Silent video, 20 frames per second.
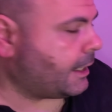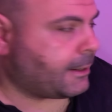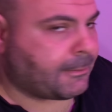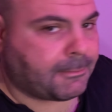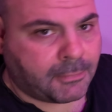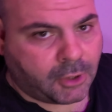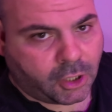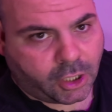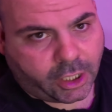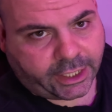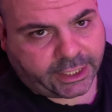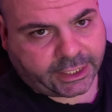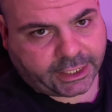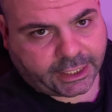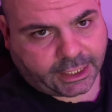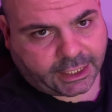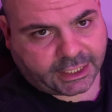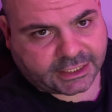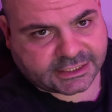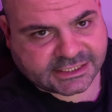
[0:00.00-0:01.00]

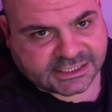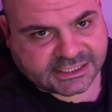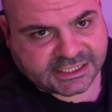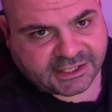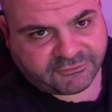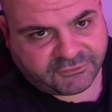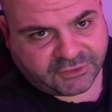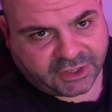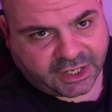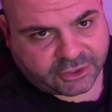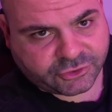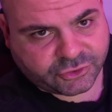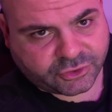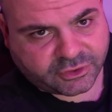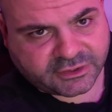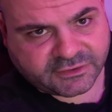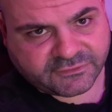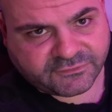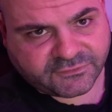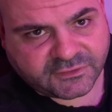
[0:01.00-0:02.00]
my
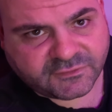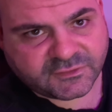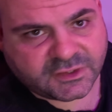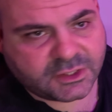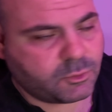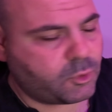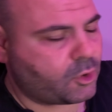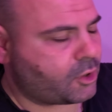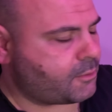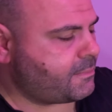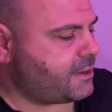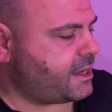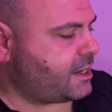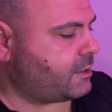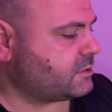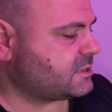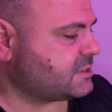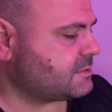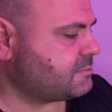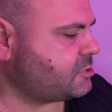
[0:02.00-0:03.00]
750 watt
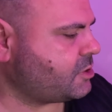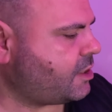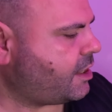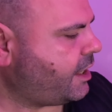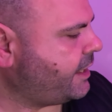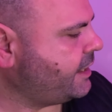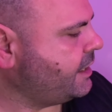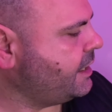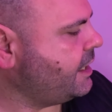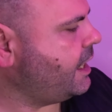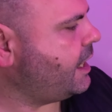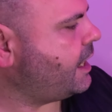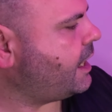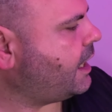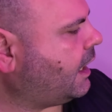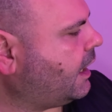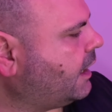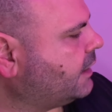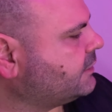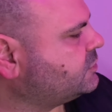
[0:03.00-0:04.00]
power supply
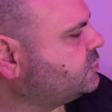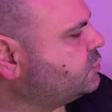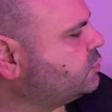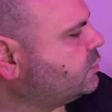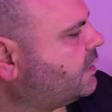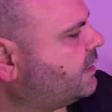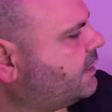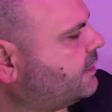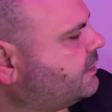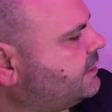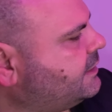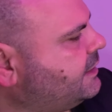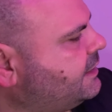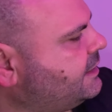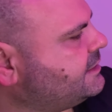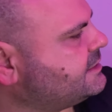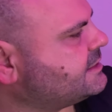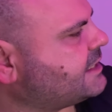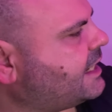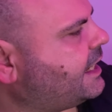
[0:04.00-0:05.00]
took
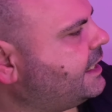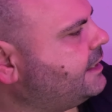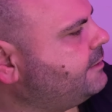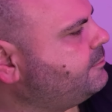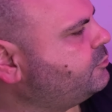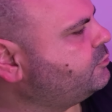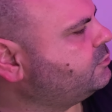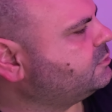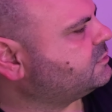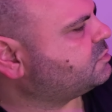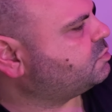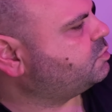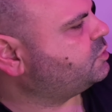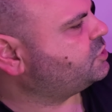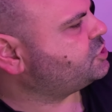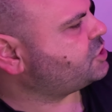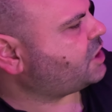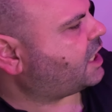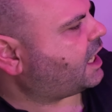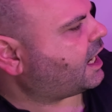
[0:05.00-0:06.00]
these cables,
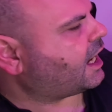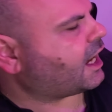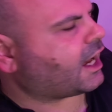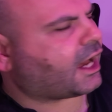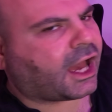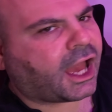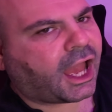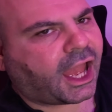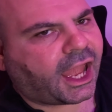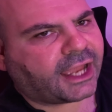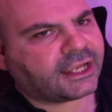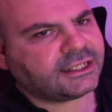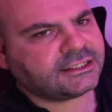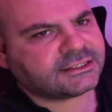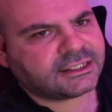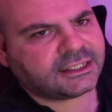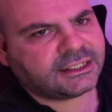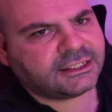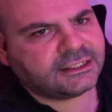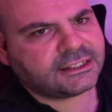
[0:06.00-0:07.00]
which are
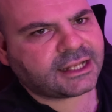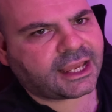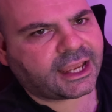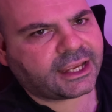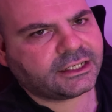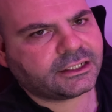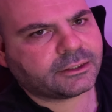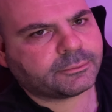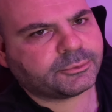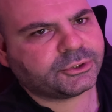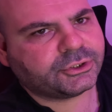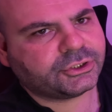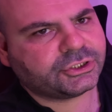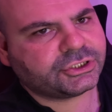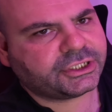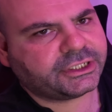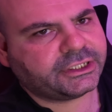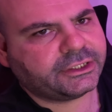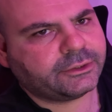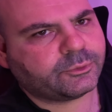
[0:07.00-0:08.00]
18
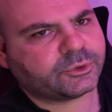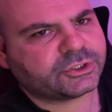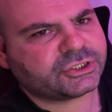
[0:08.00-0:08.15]
AWG,